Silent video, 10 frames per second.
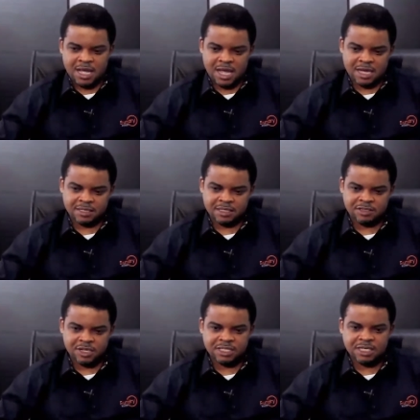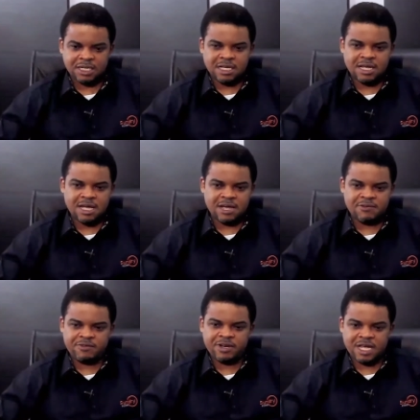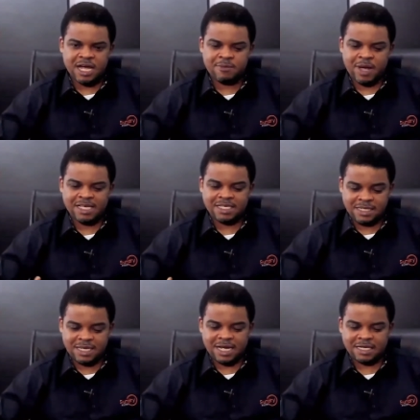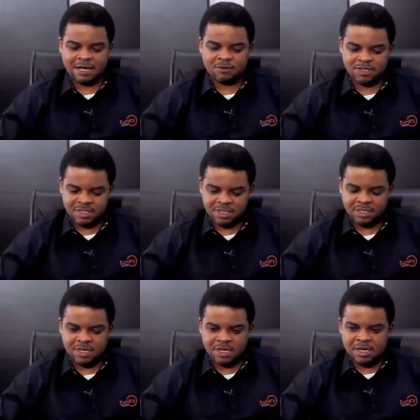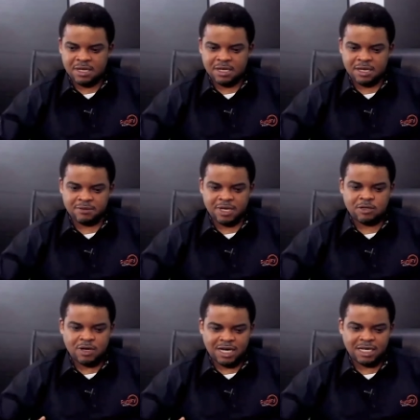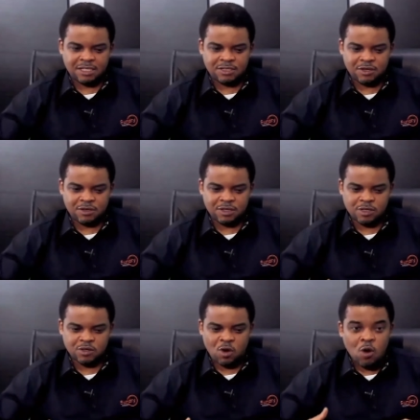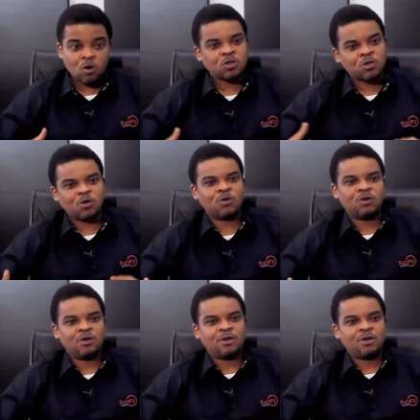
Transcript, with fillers: and interestingly, every time I did that, I'll see uh, that the organization is also